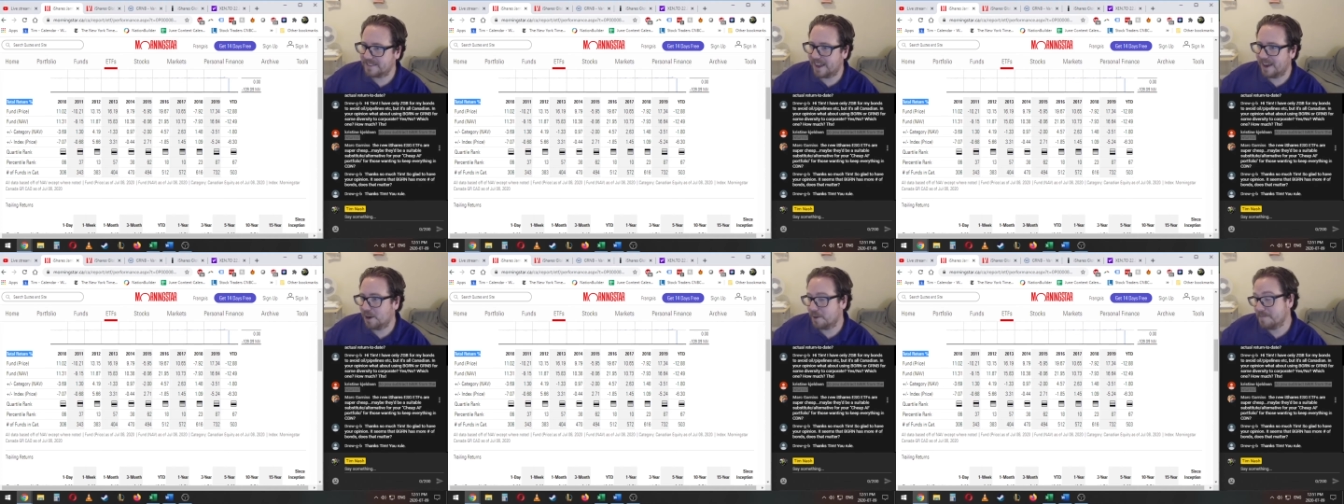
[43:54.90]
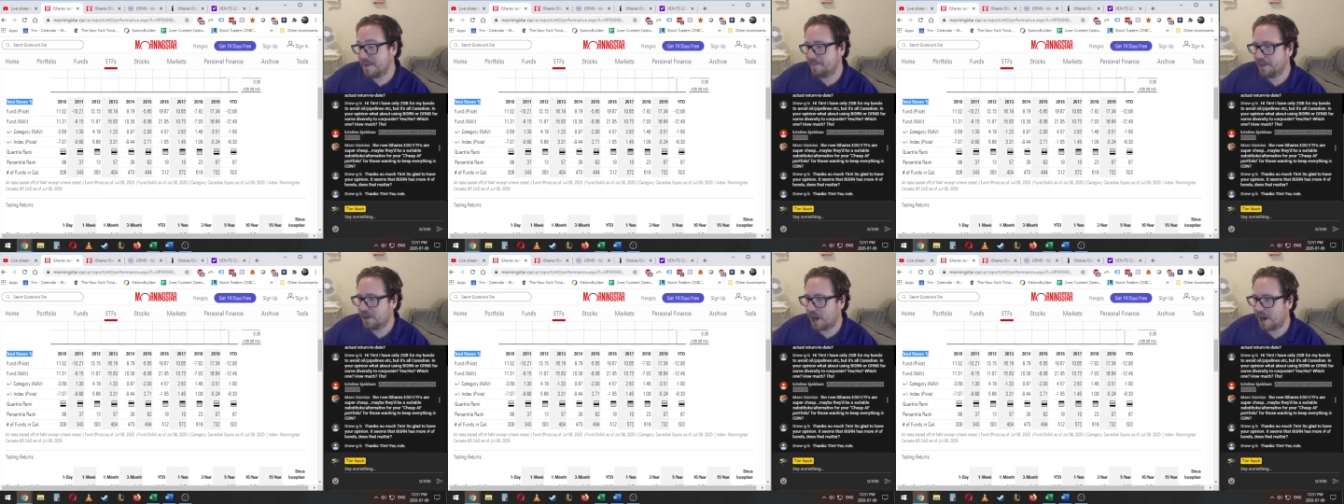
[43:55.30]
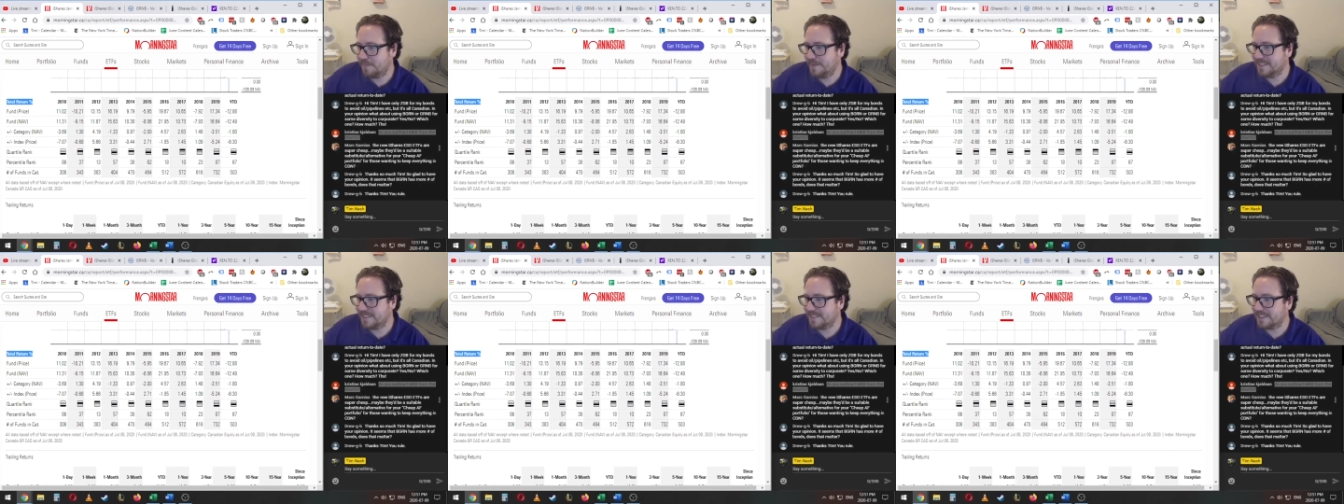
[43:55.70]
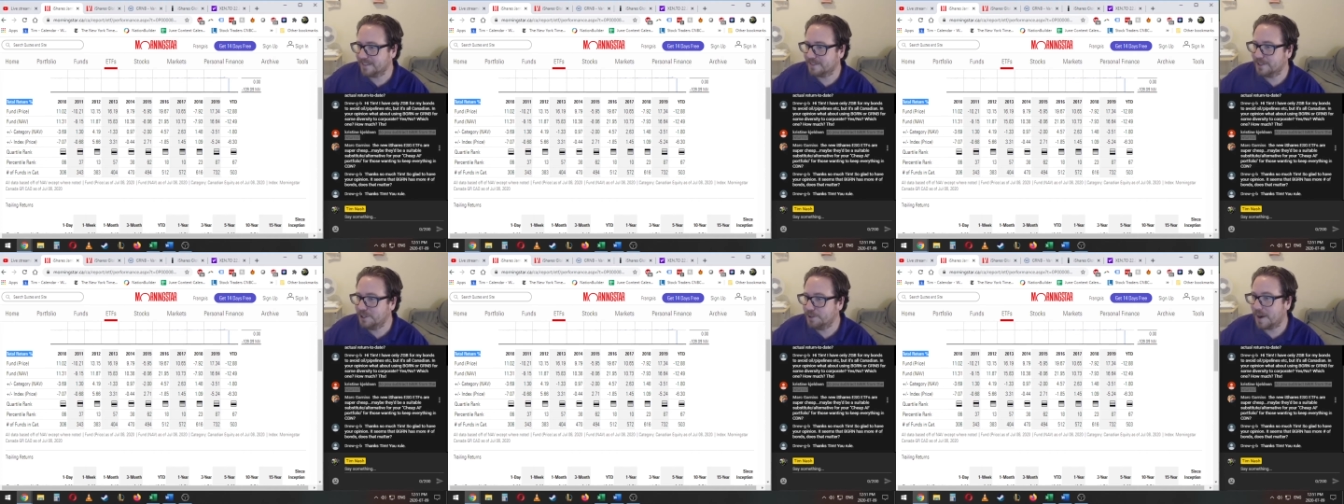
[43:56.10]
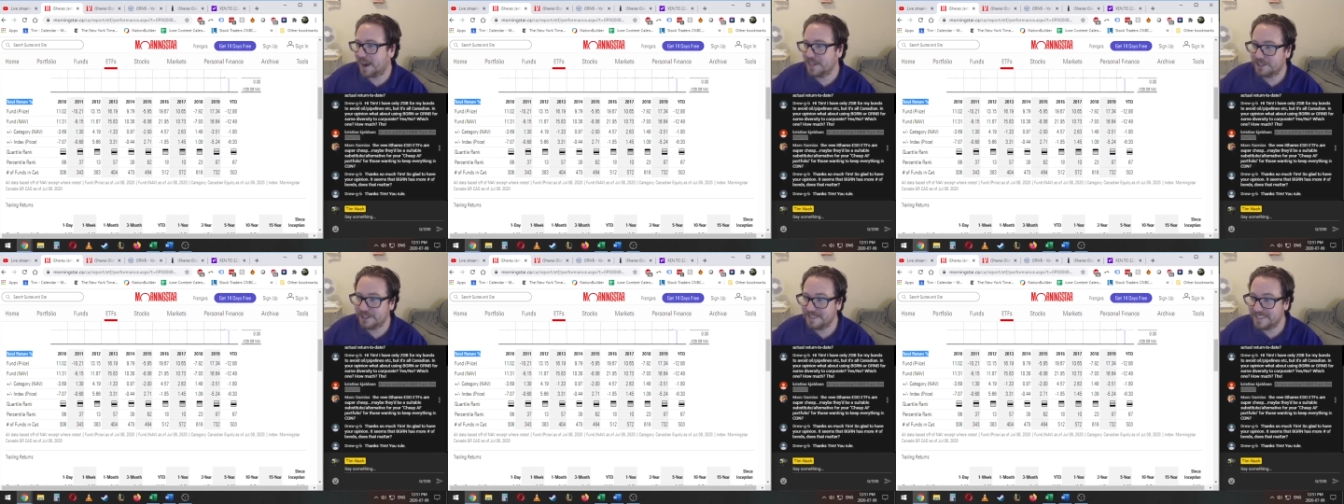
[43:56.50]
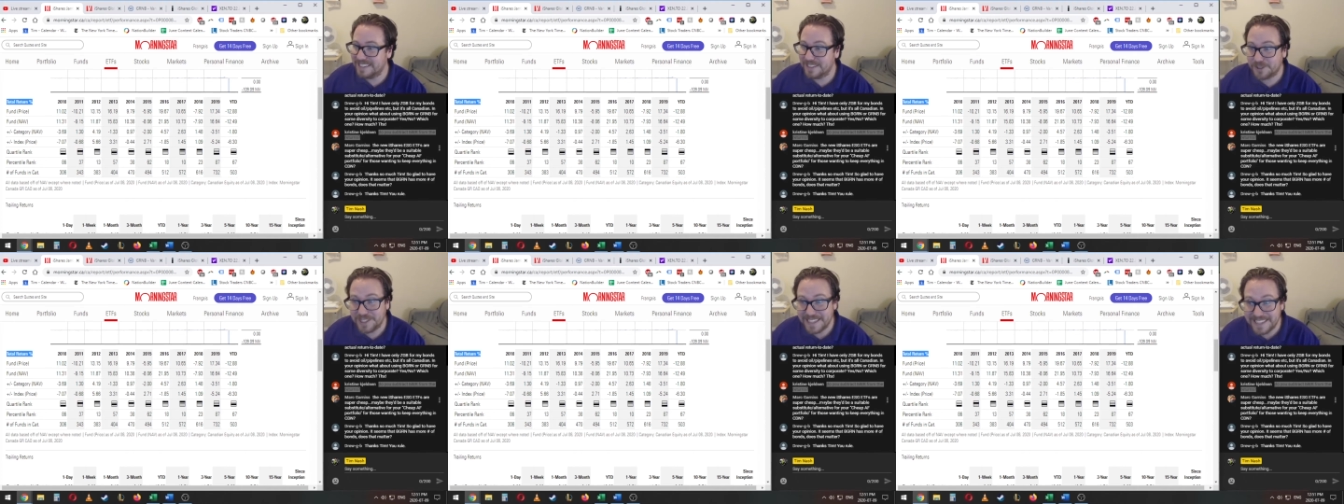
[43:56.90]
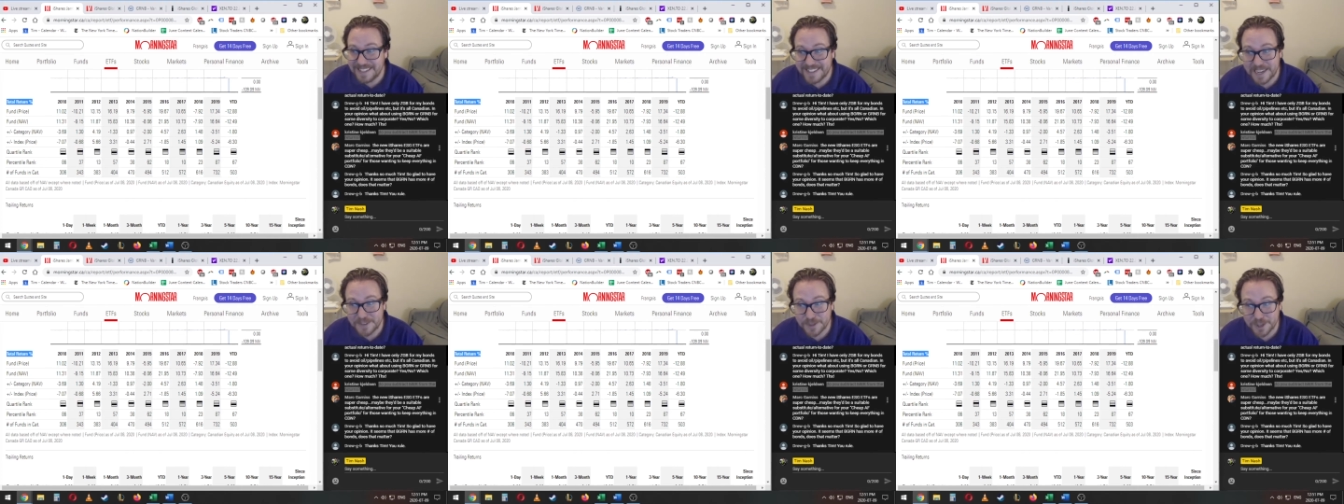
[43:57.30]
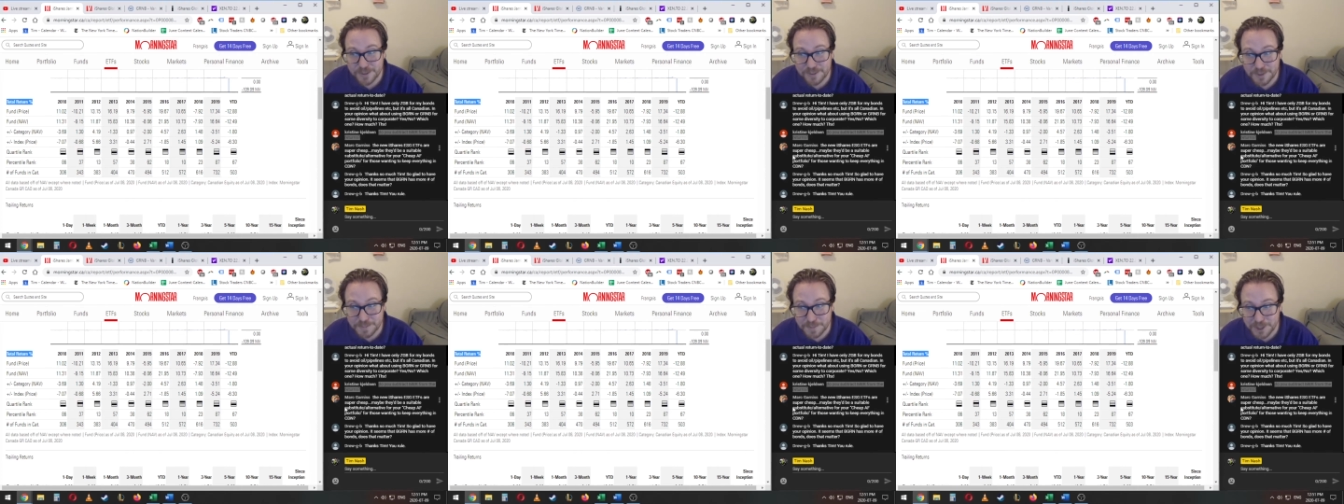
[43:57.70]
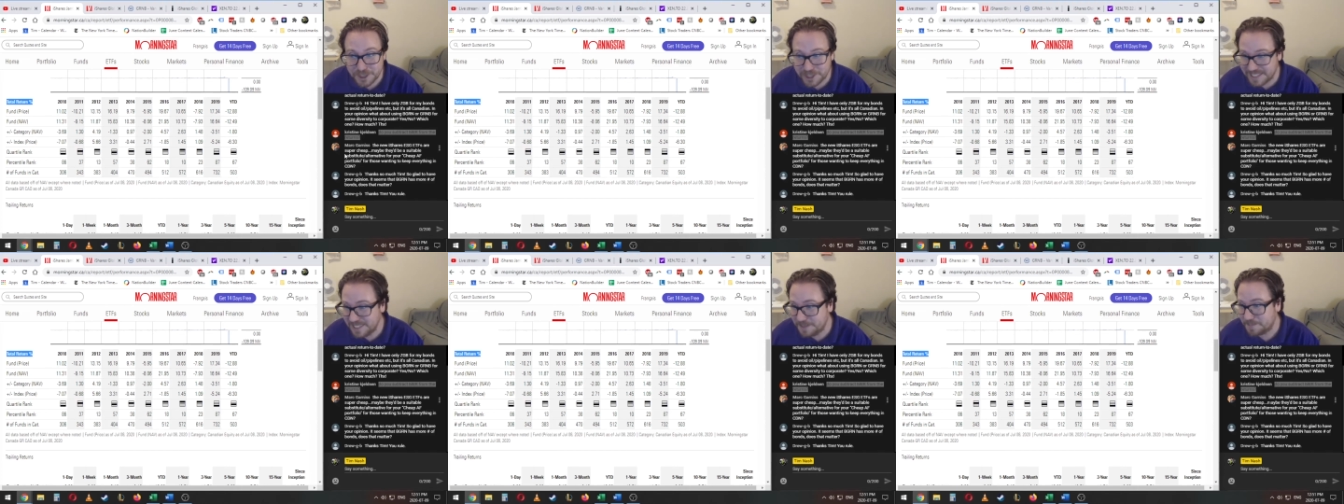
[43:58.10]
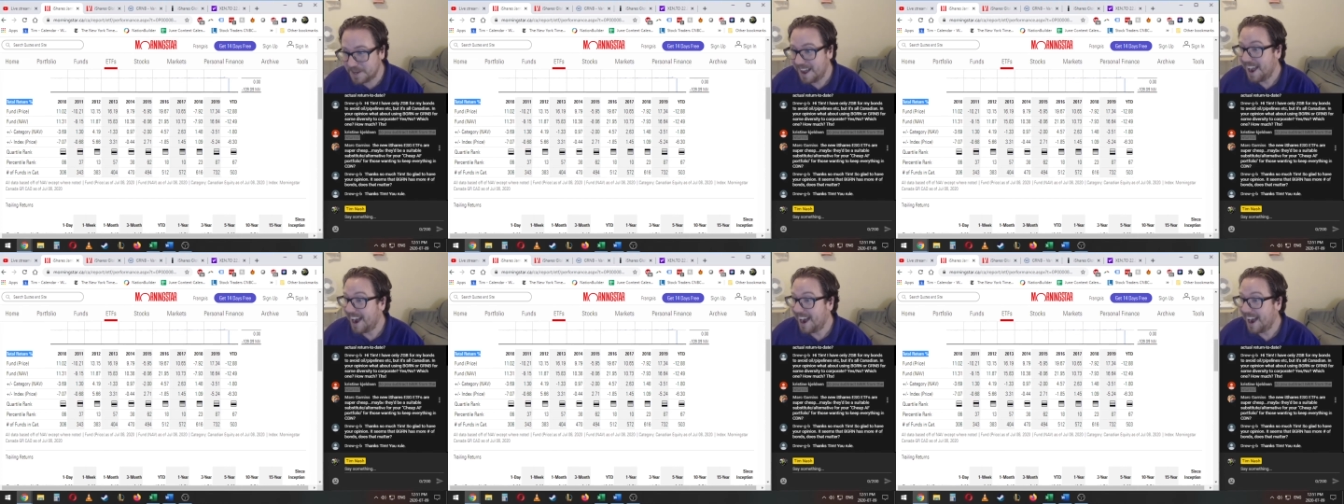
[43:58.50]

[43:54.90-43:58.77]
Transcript: or maybe a comment that says, the new iShares ESG ETFs are super cheap.